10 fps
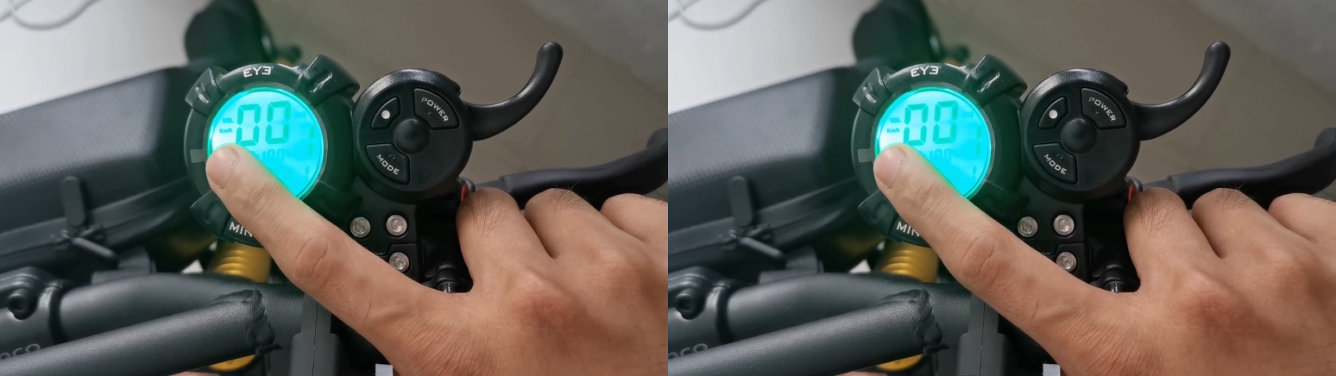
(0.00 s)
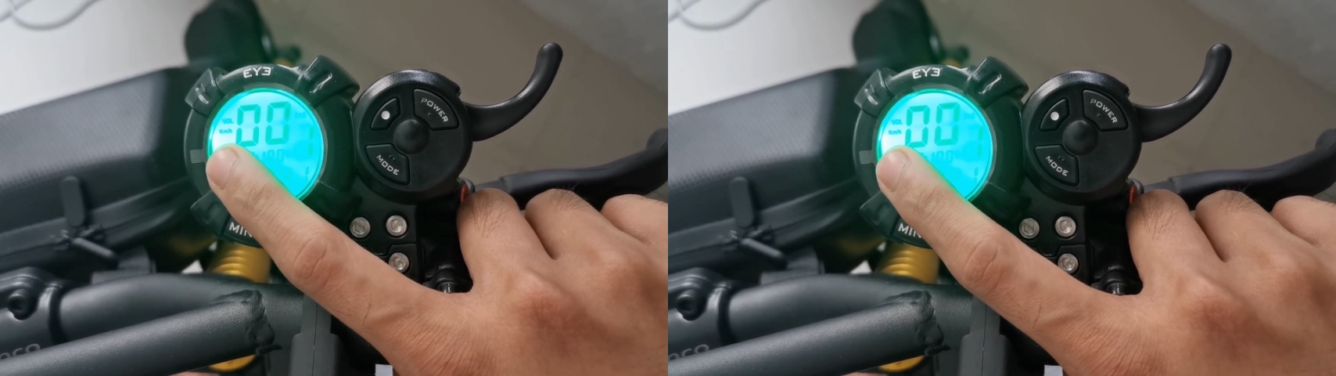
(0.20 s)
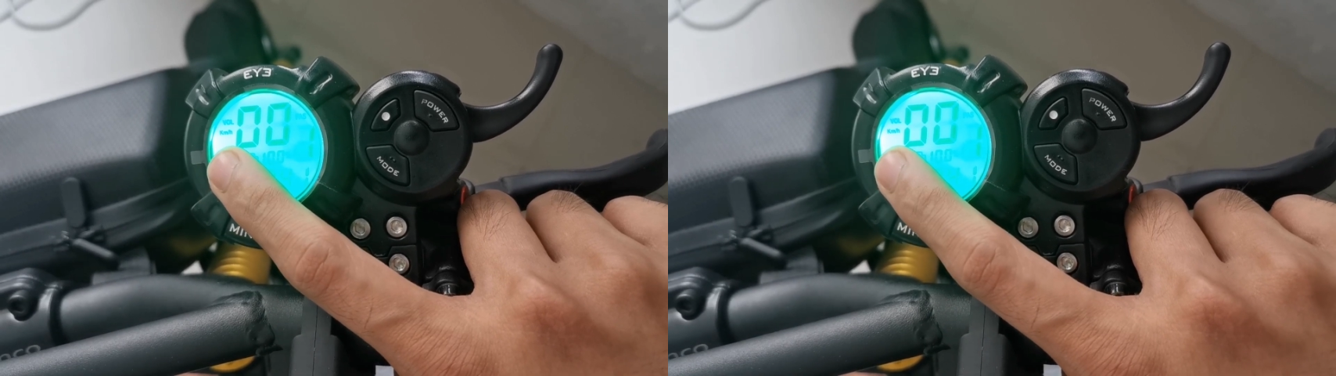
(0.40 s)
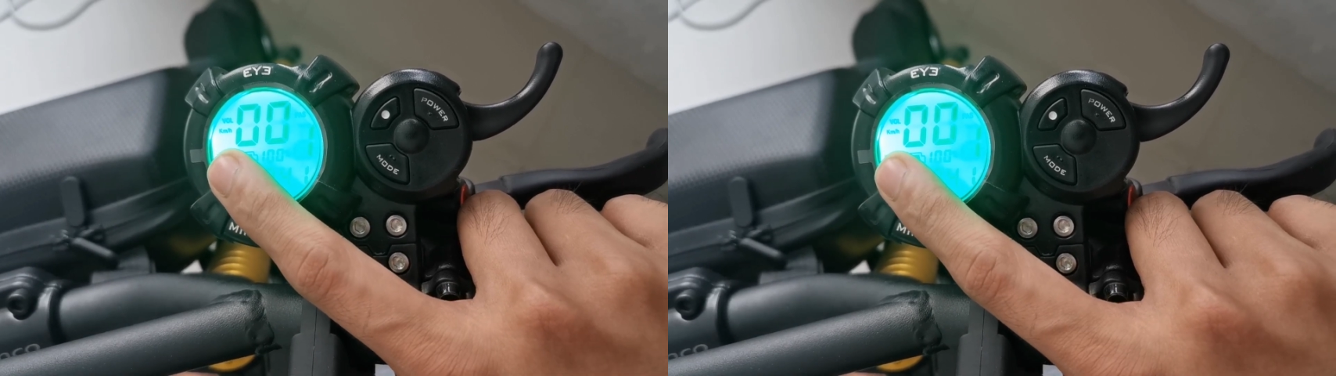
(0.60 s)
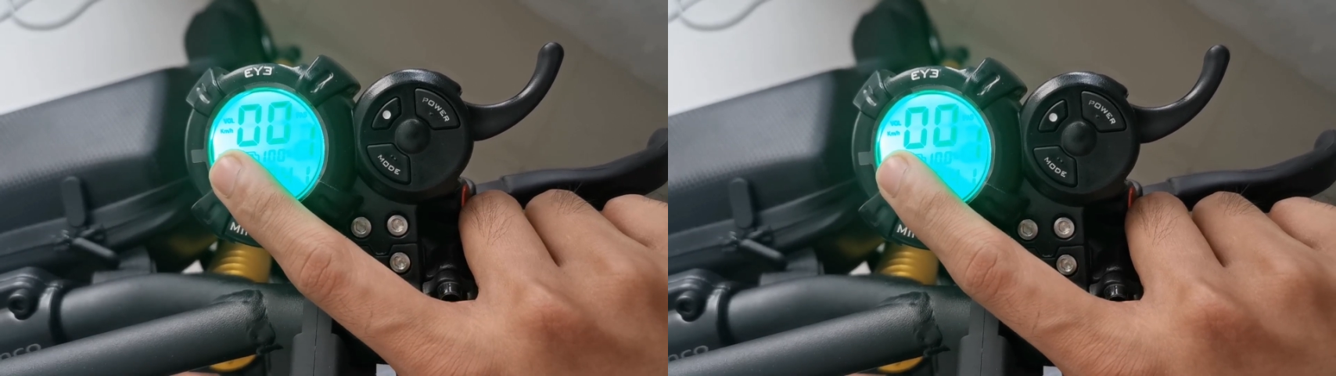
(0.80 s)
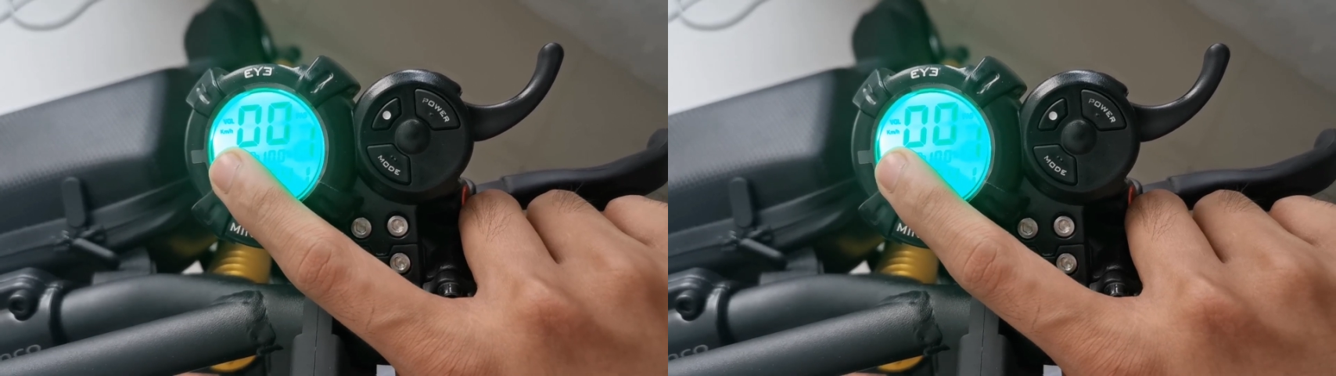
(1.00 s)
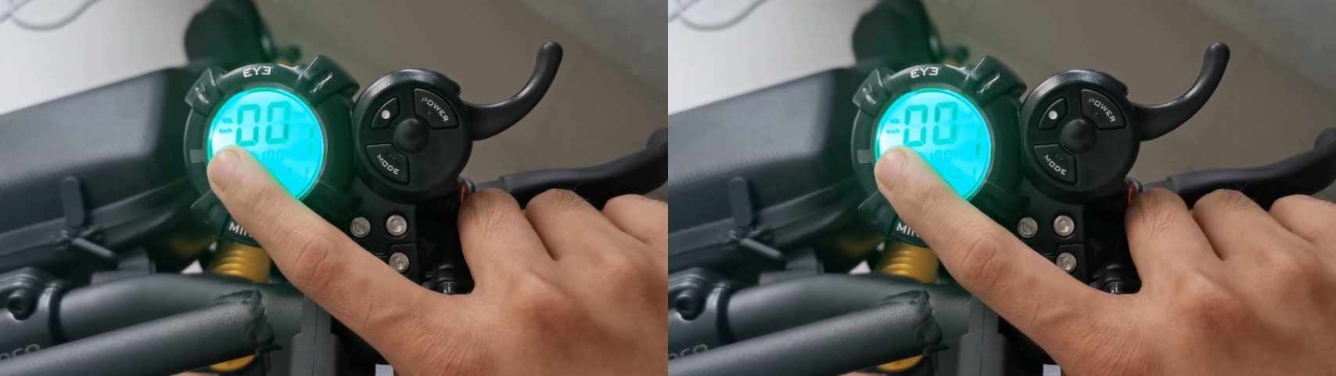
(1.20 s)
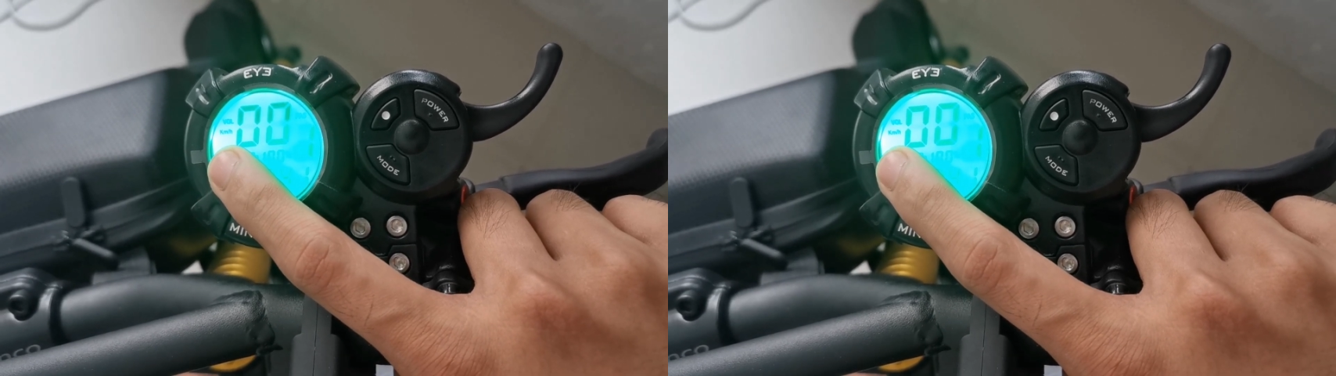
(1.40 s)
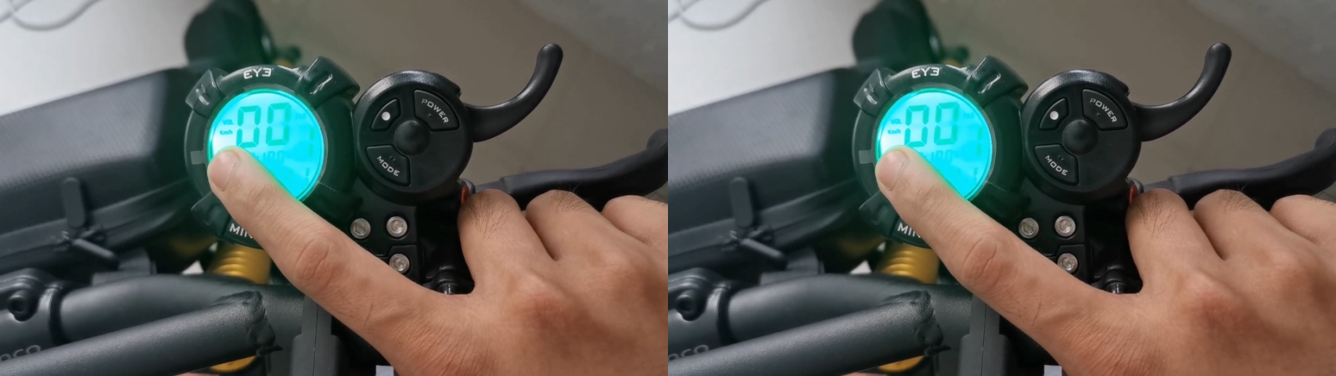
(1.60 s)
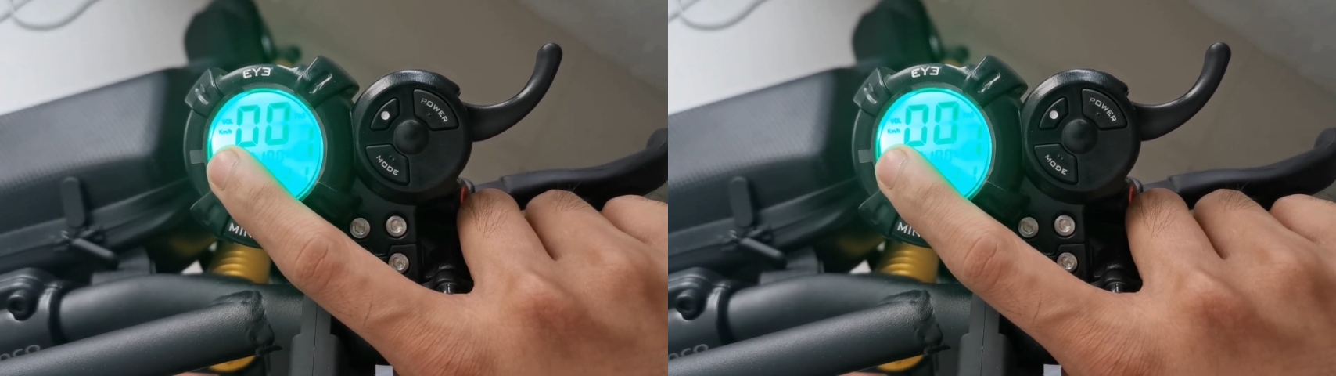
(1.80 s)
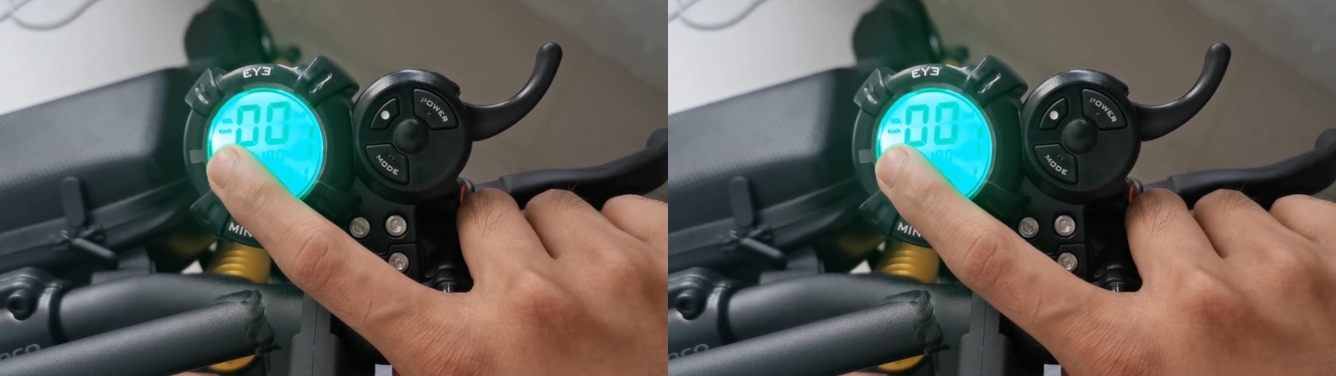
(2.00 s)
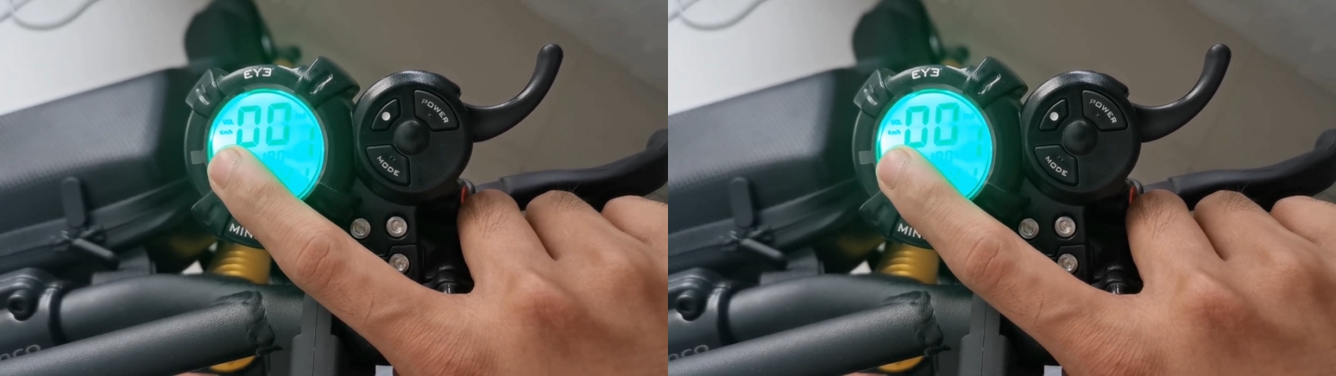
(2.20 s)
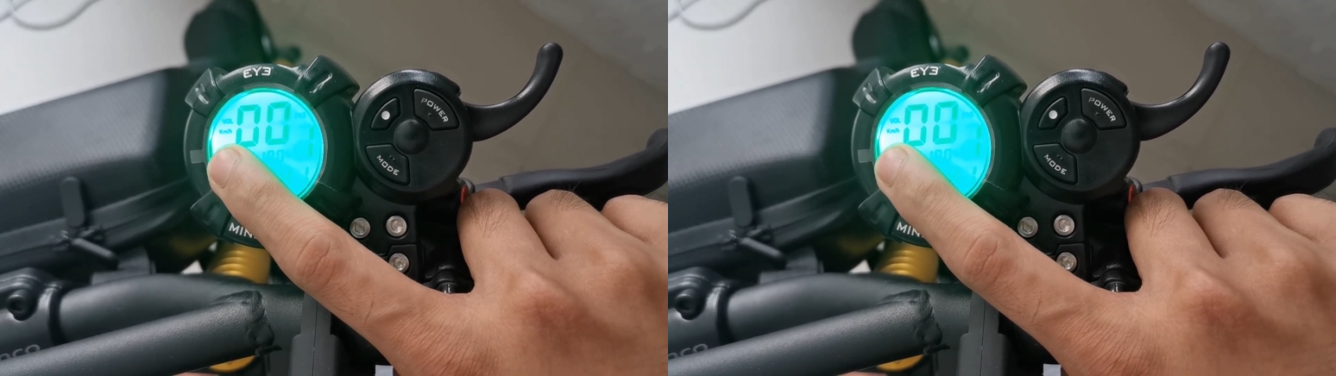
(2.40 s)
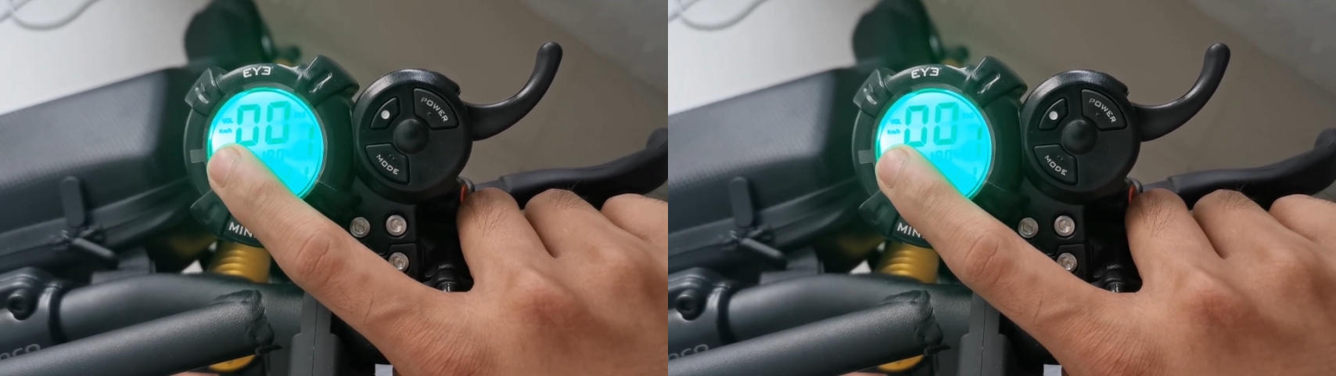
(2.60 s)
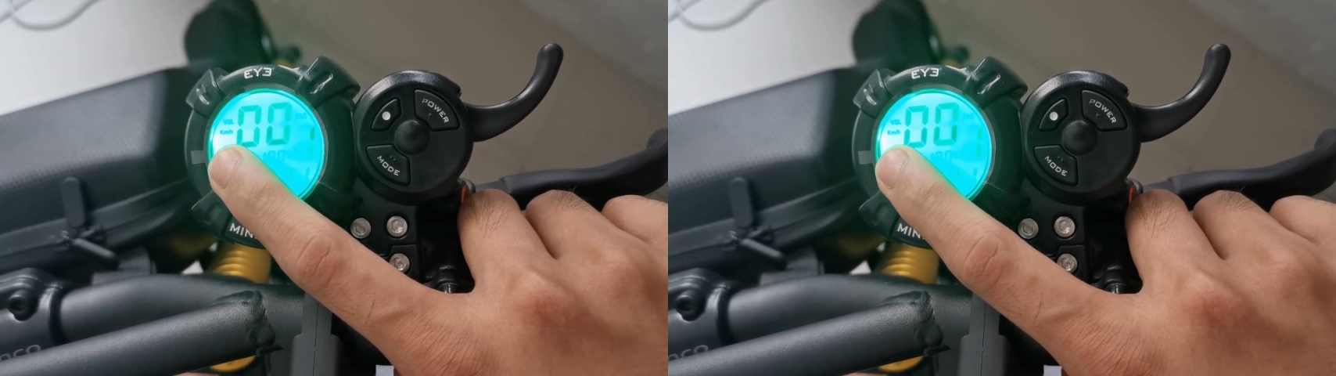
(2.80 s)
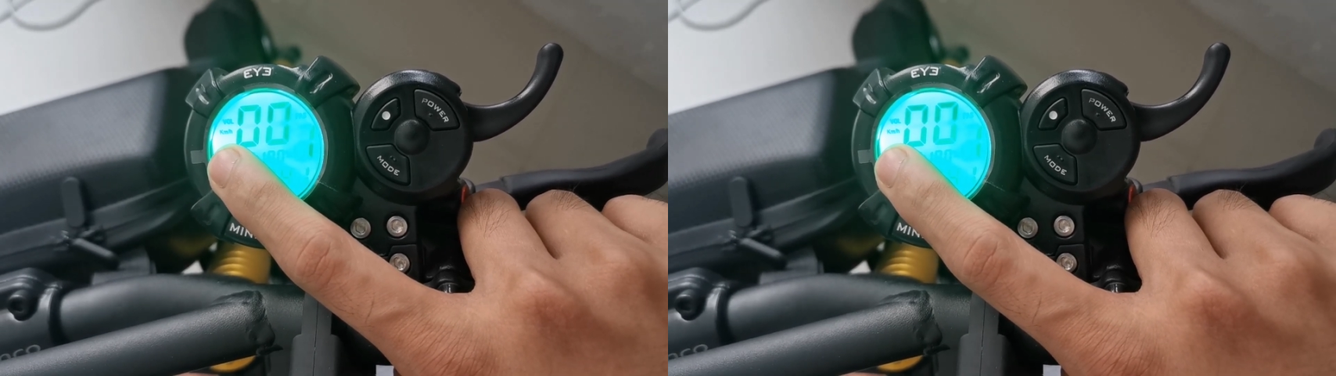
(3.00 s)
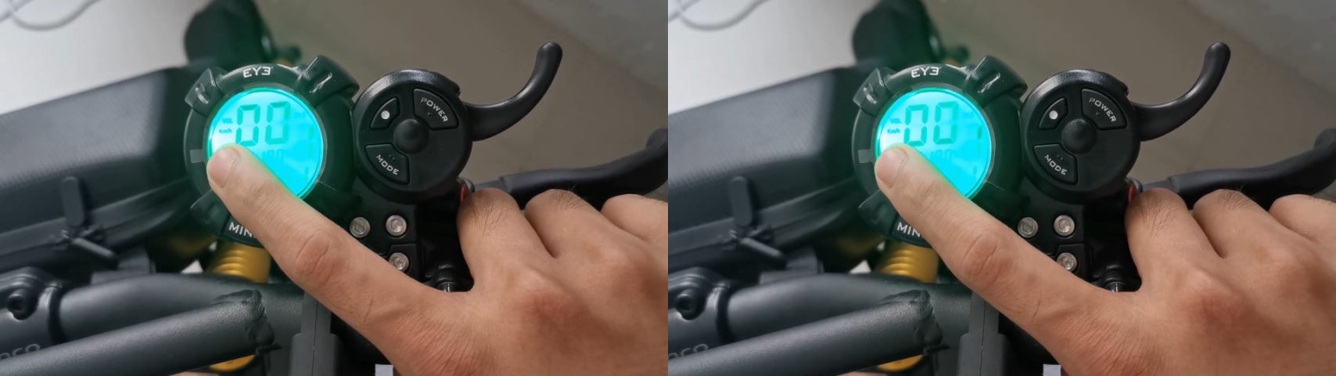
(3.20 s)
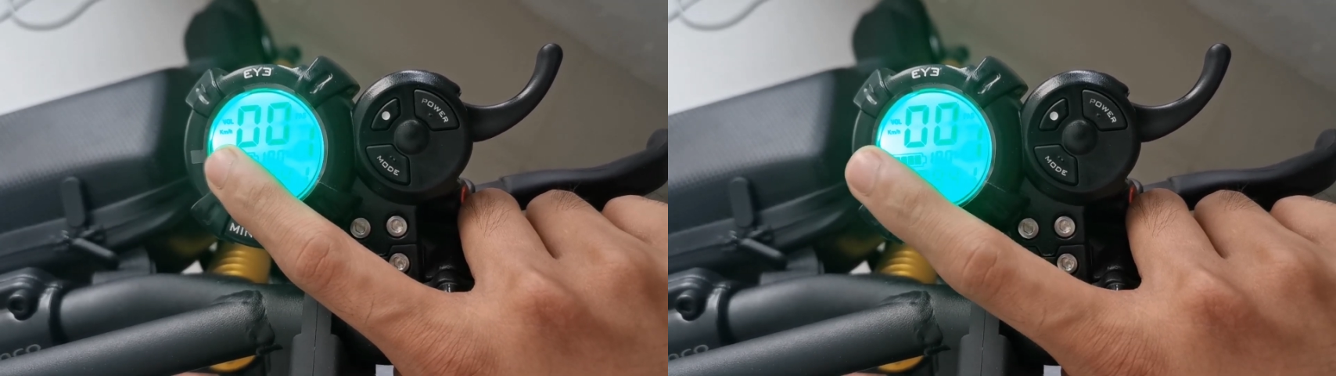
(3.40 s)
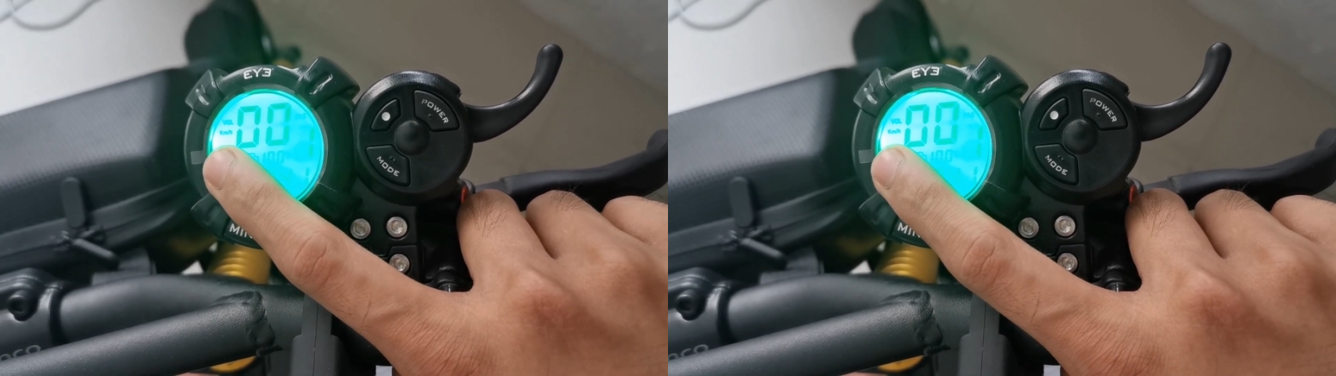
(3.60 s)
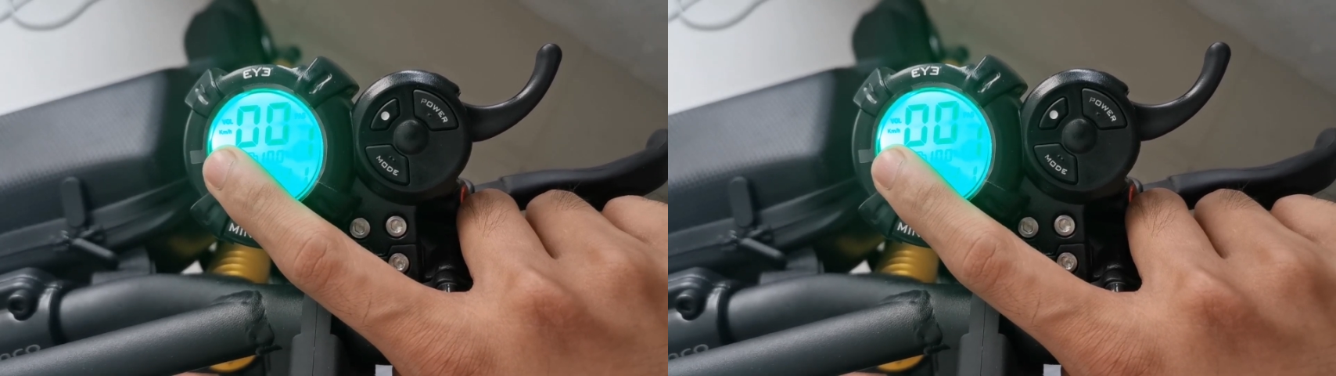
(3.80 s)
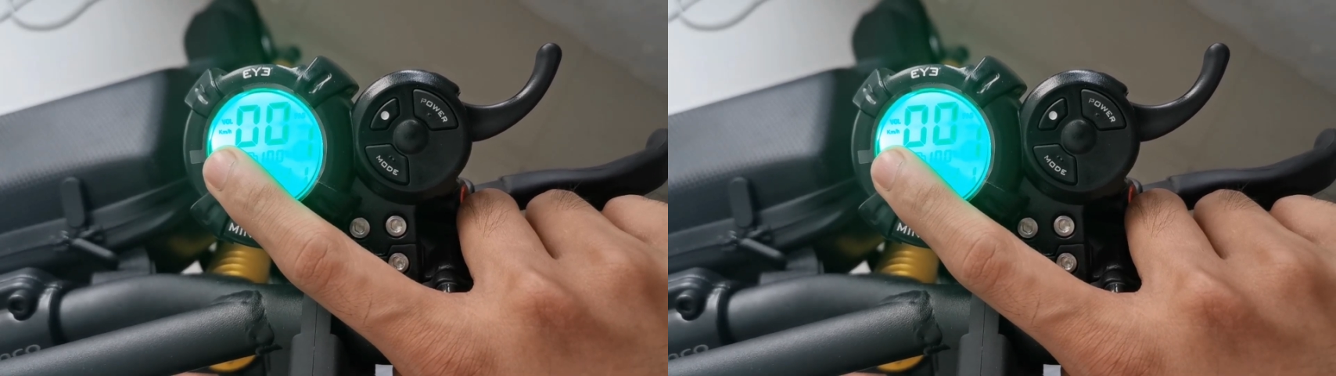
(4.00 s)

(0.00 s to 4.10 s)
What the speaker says: [unreadable: no face in view]